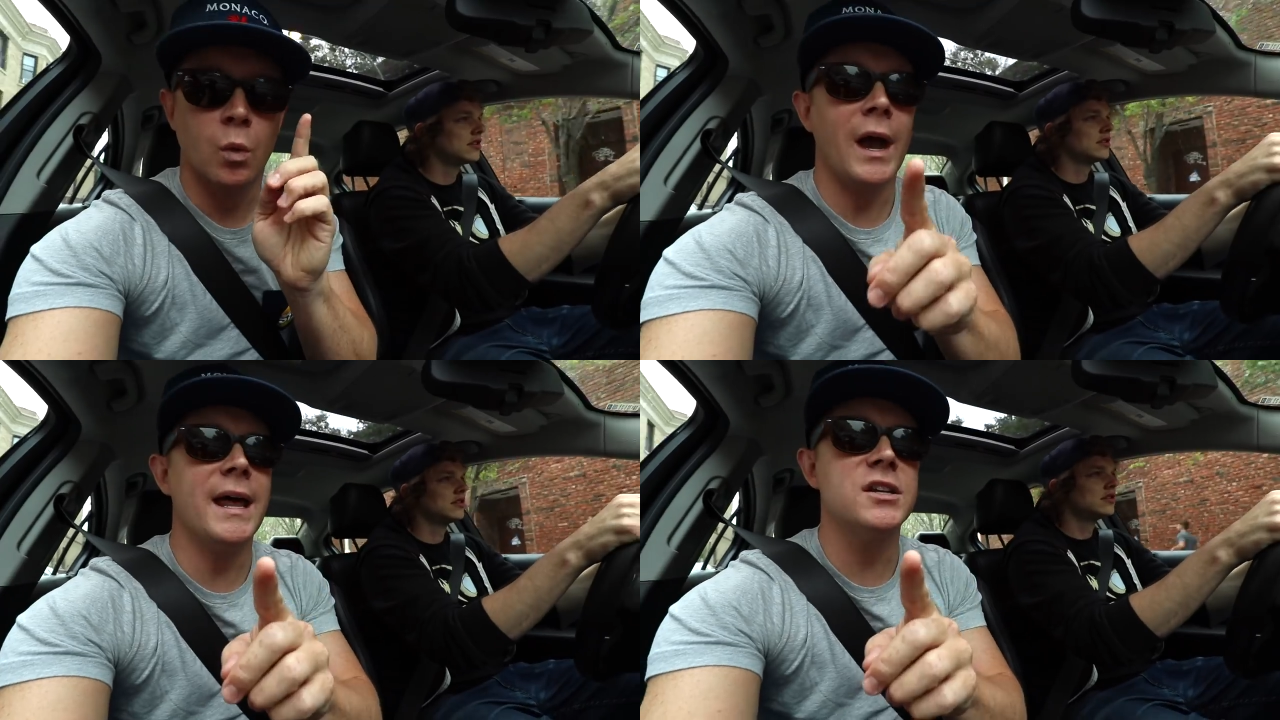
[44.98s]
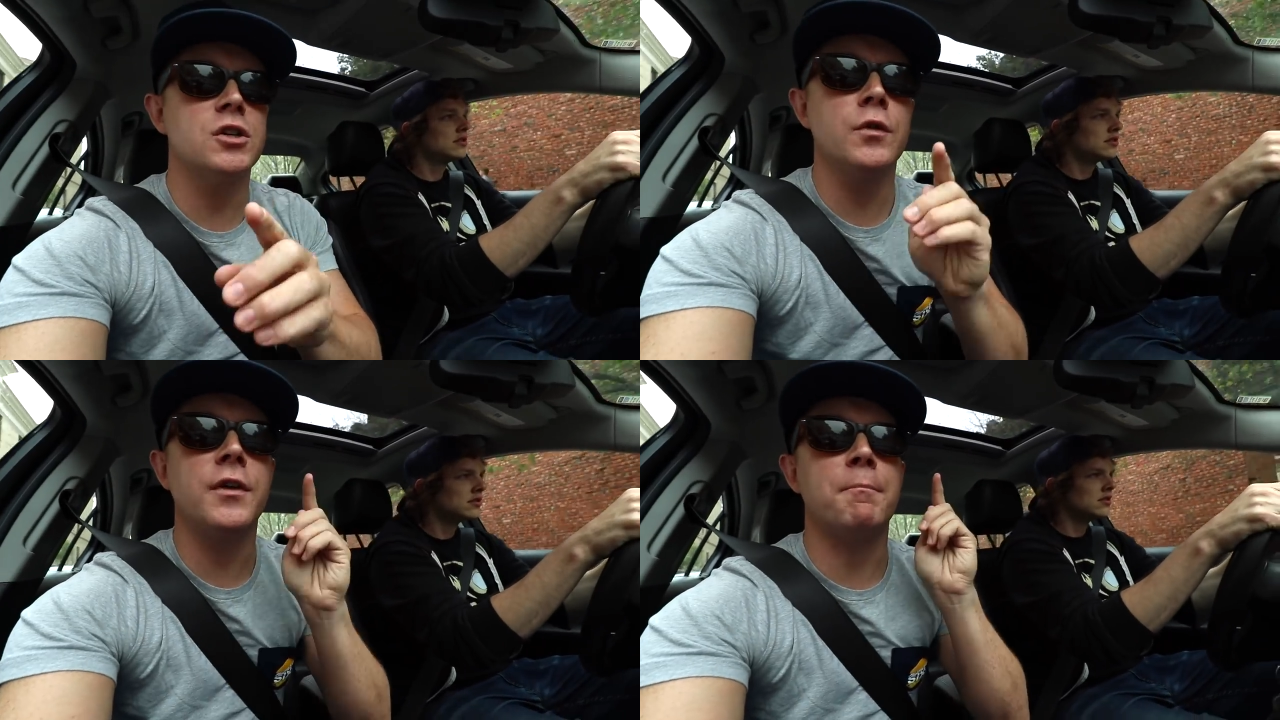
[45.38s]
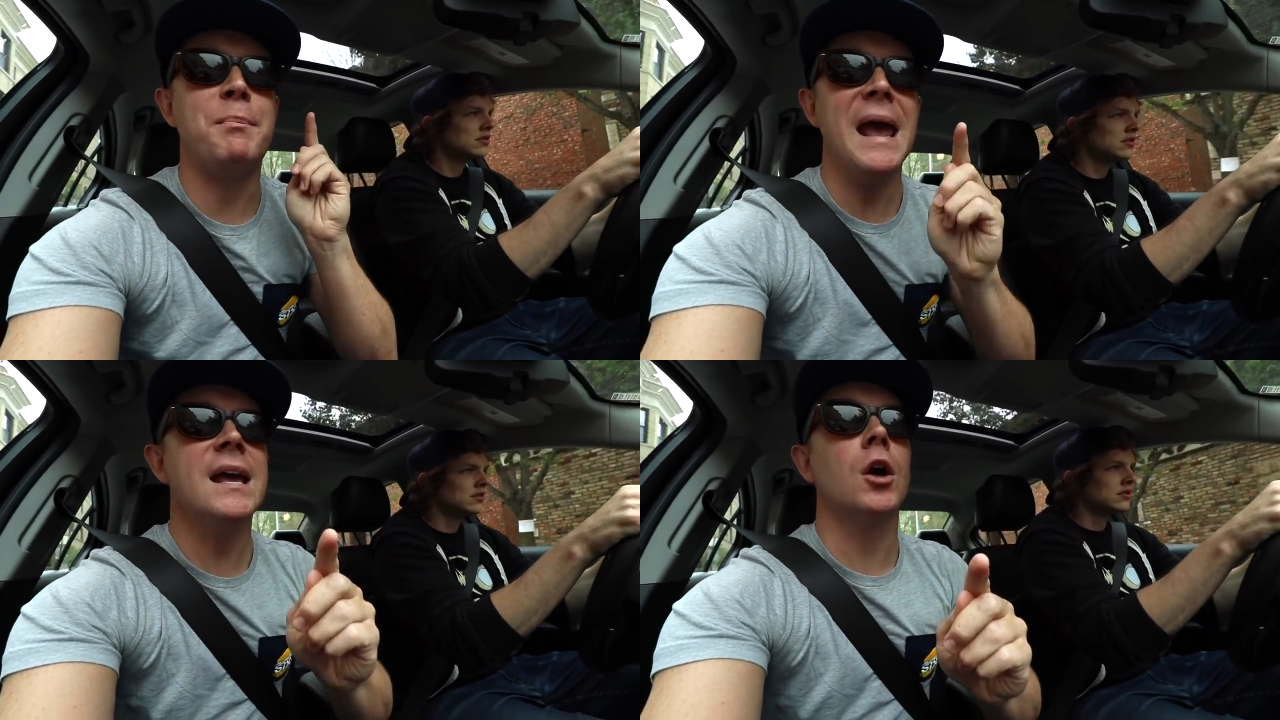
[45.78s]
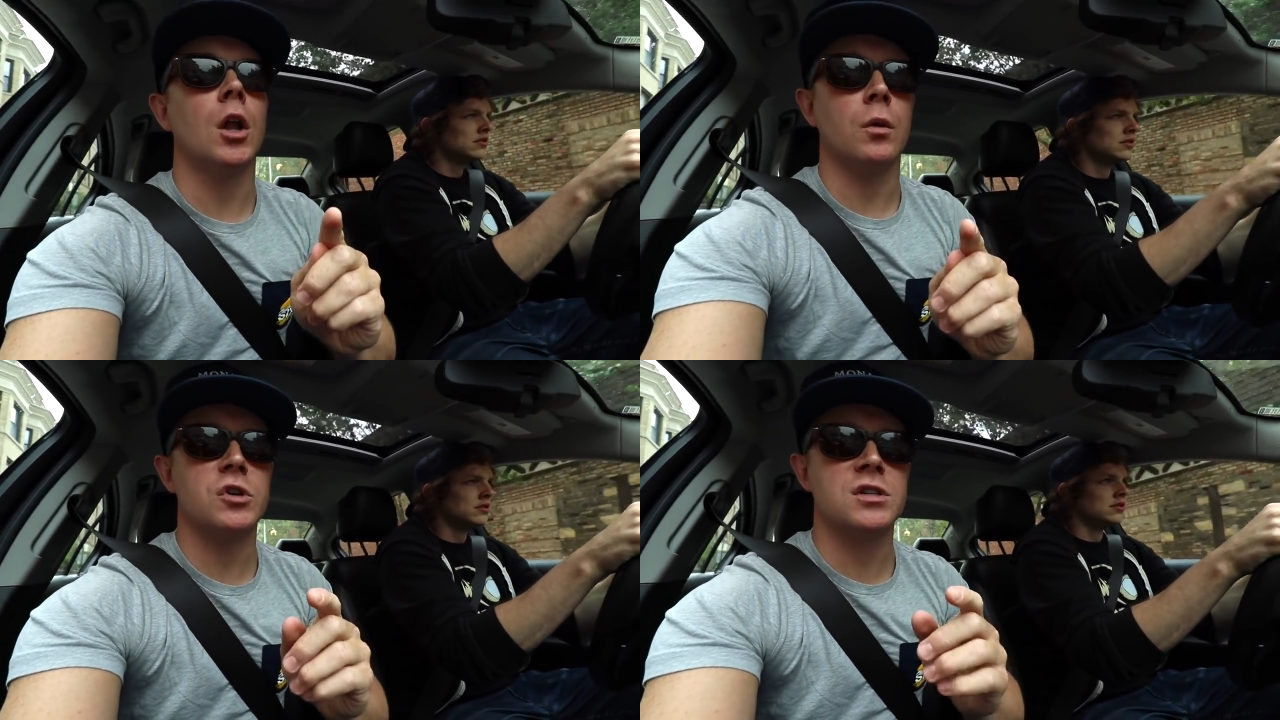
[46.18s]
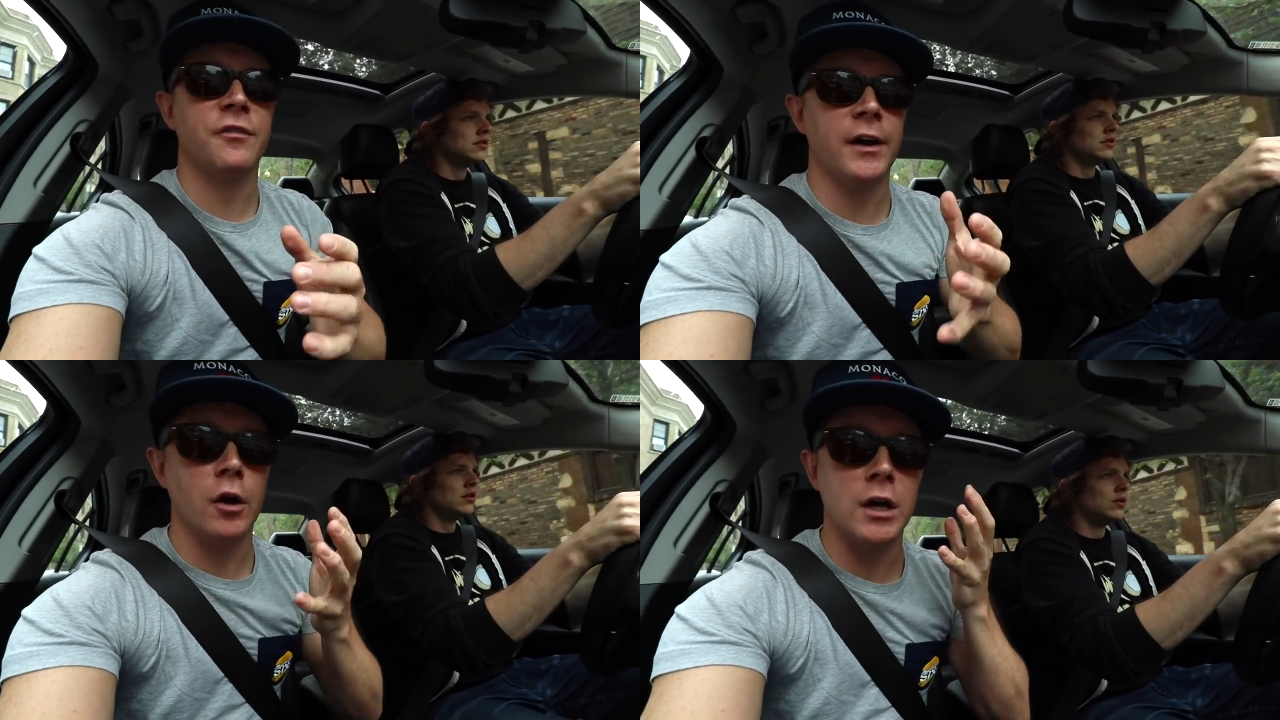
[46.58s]
Speaker 1: We're headed to The Bagel, which is a
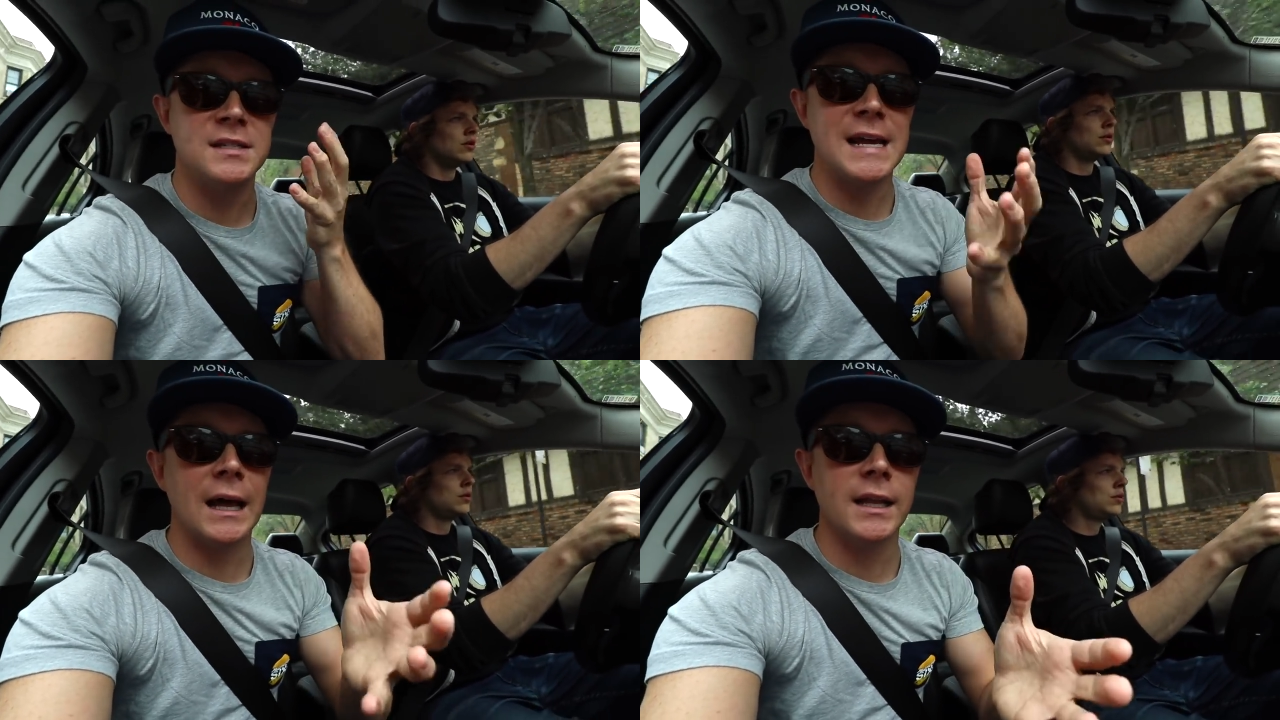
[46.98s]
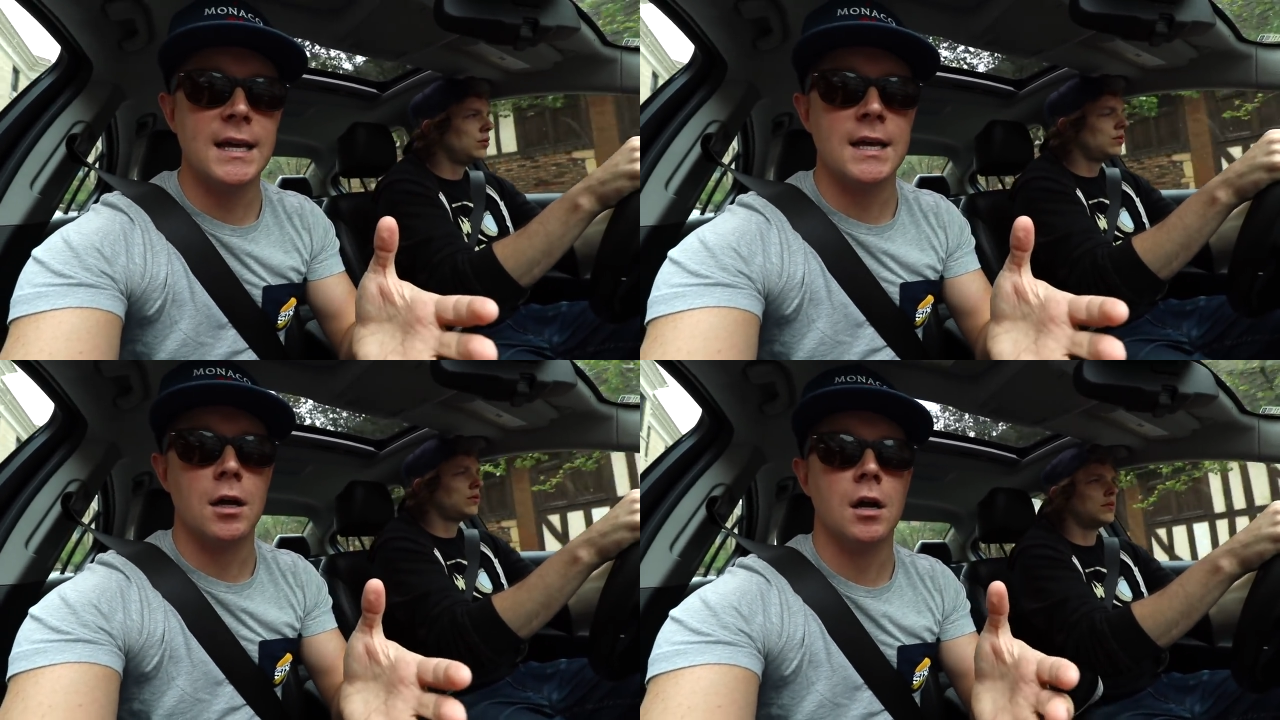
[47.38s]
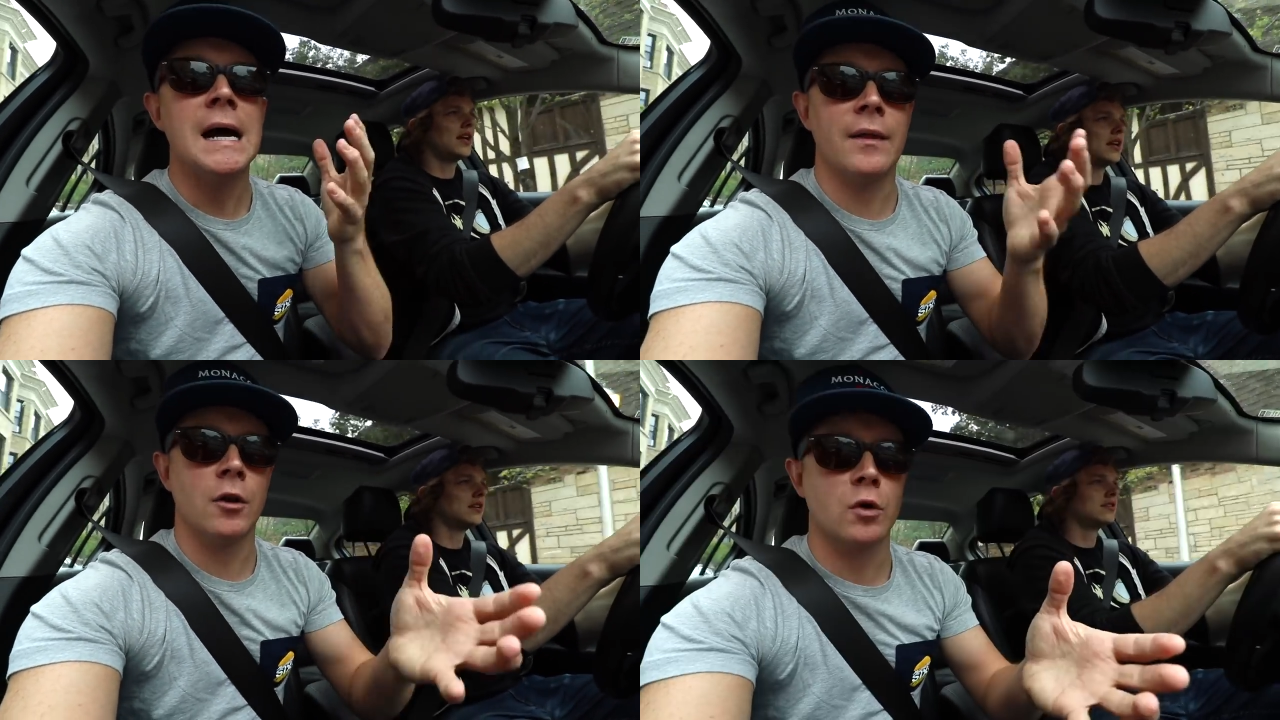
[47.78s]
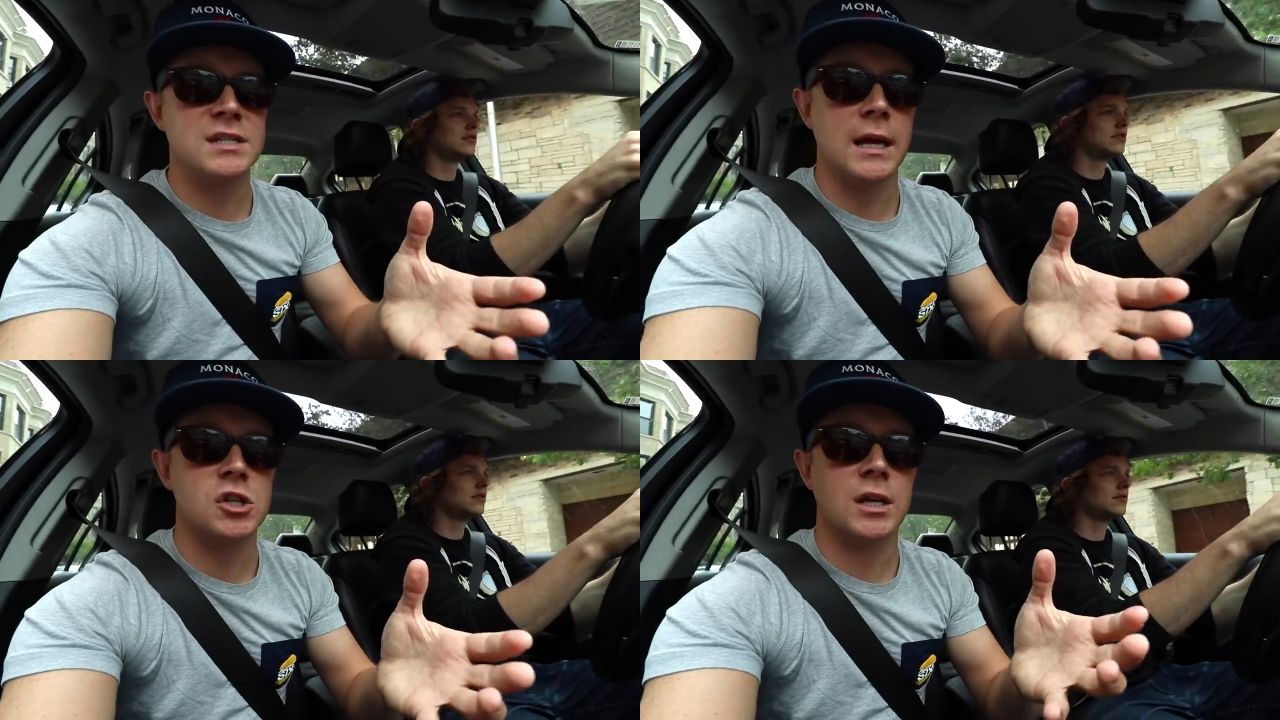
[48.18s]
very good deli here on the north side of